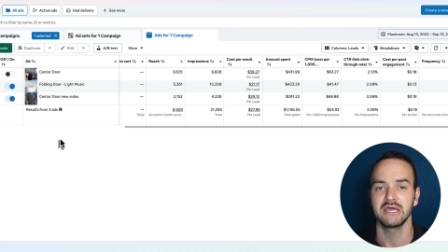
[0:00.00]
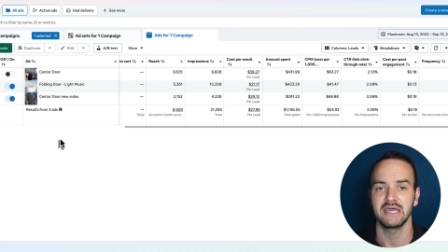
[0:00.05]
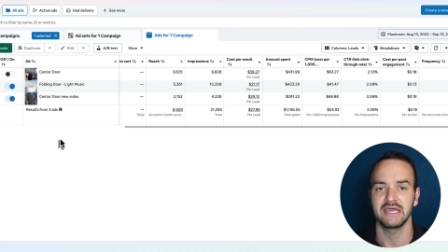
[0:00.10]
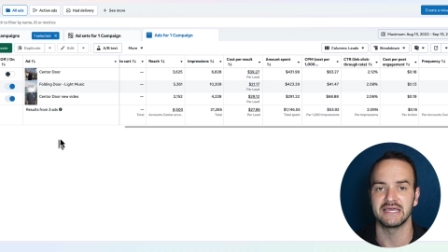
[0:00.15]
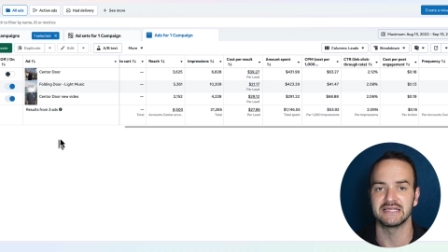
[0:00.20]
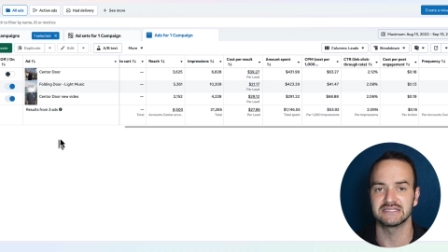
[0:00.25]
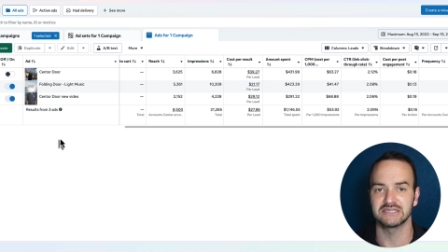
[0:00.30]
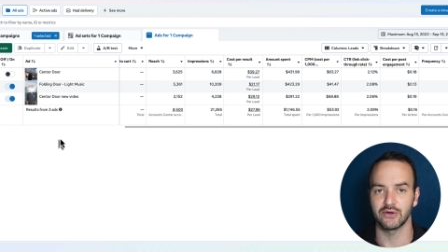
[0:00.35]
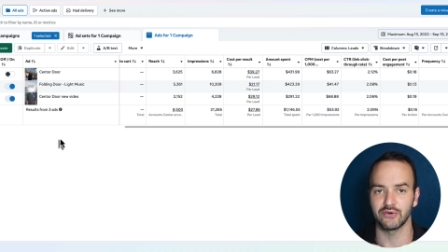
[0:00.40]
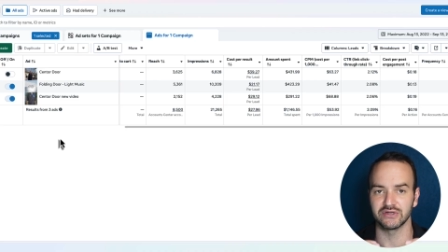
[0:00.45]

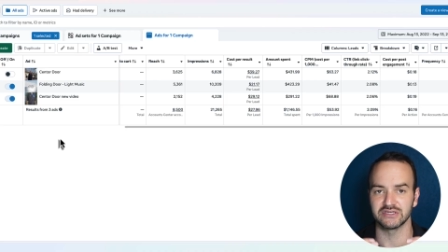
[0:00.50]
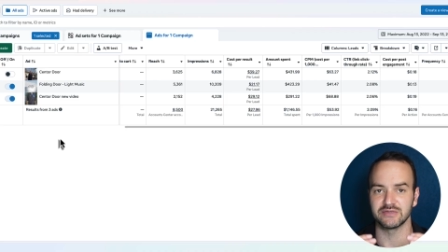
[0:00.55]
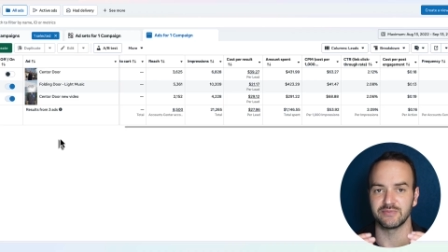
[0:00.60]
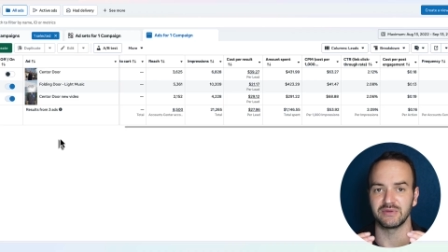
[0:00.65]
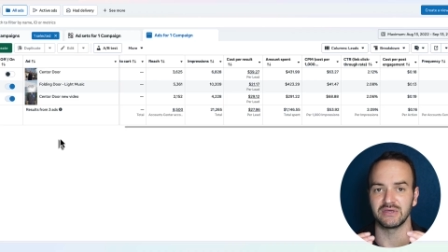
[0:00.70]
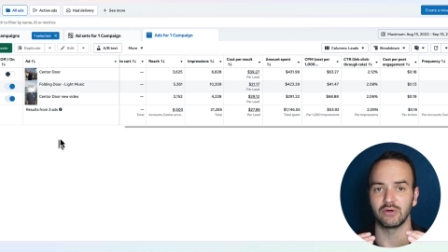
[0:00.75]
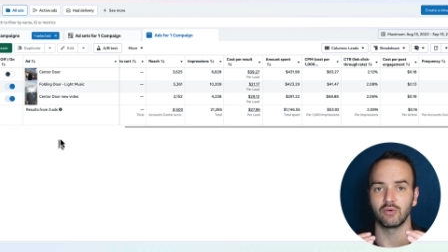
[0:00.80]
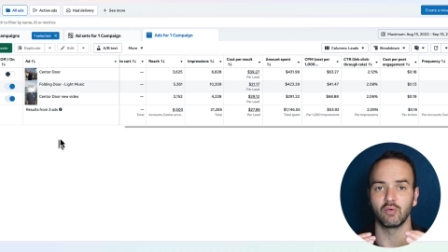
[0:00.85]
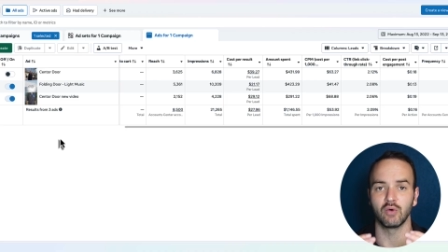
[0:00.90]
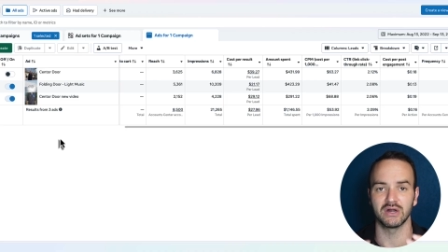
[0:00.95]
it's going to
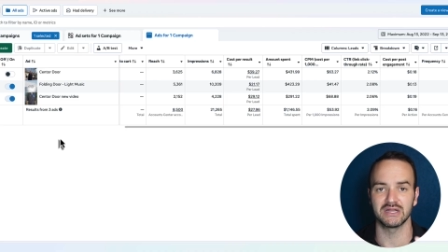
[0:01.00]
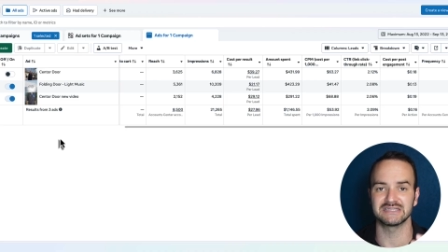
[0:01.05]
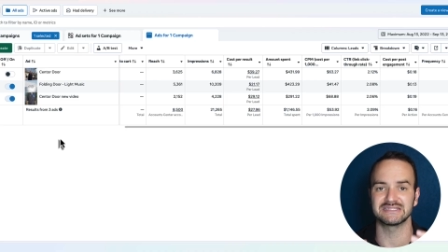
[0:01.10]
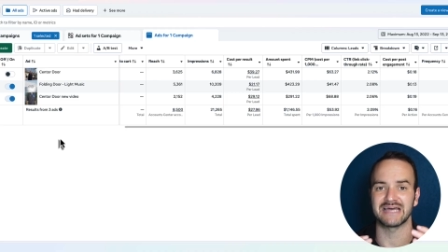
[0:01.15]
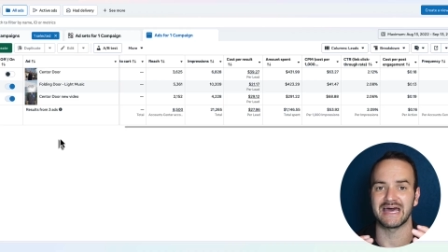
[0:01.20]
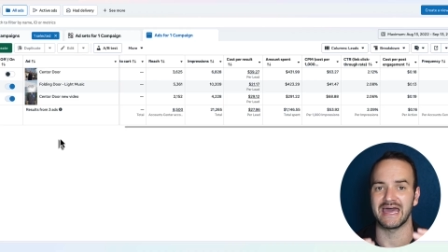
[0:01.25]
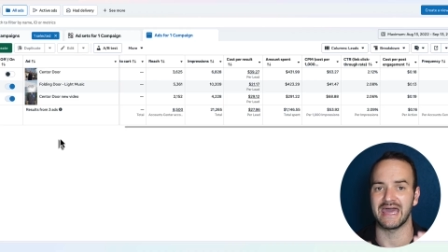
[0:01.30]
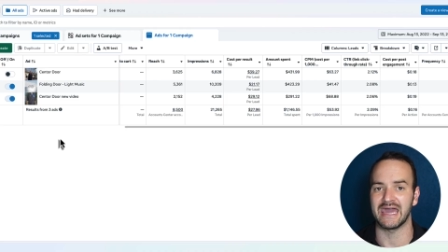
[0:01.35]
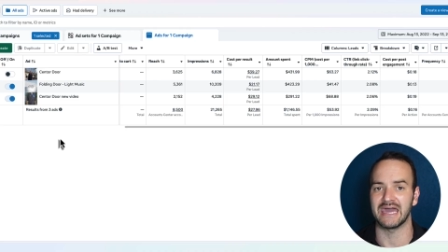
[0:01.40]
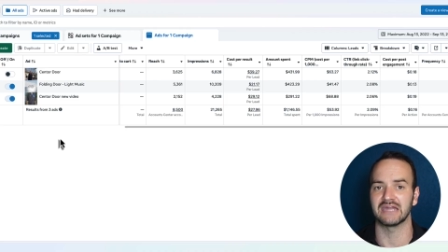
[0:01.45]
be what is
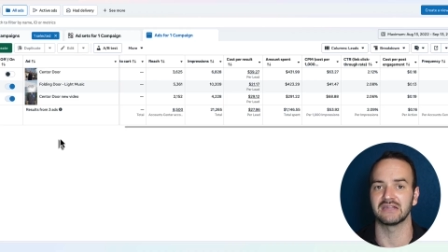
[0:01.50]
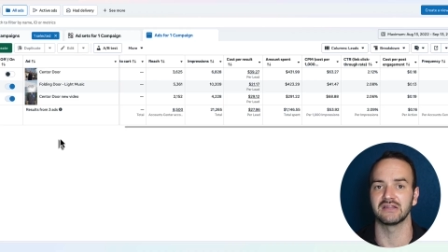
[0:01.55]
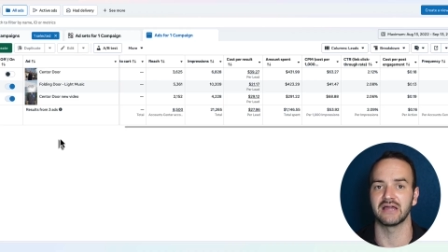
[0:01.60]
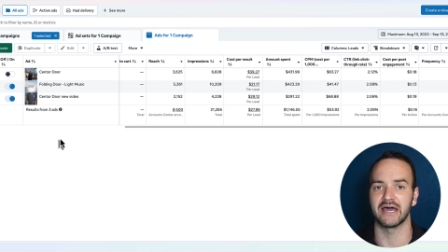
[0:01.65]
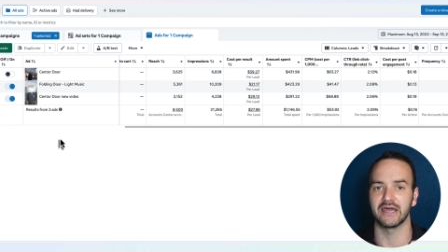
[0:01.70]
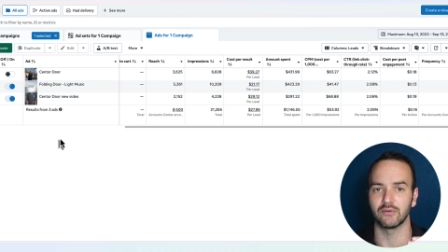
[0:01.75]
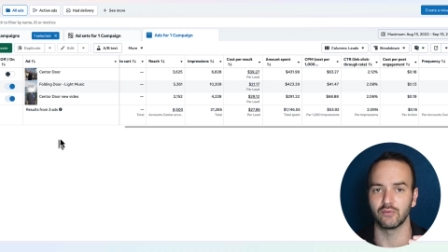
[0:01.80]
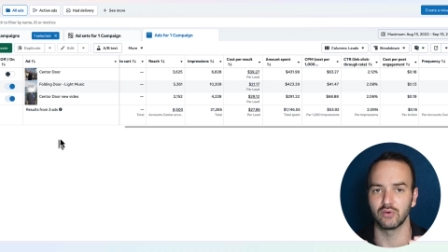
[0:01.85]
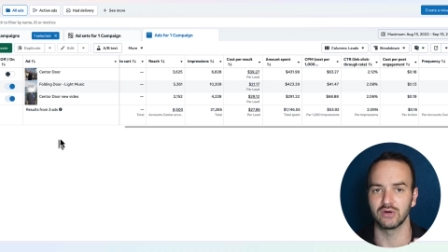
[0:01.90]
that headline?